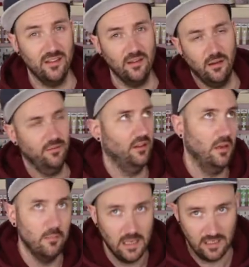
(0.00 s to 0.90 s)
it, I've said
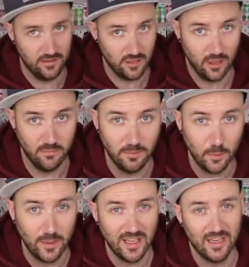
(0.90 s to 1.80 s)
it a million times,
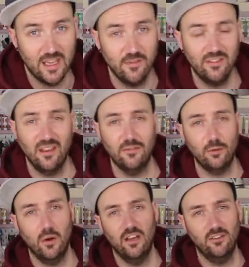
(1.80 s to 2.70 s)
but we can give ourselves
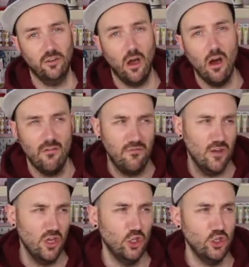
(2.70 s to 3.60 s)
quite a tough,
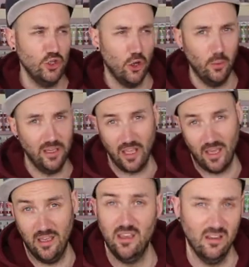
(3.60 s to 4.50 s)
doughy
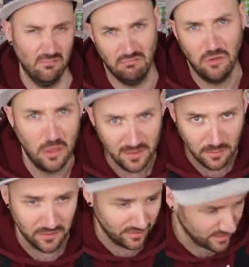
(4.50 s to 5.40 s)
cake, and nobody wants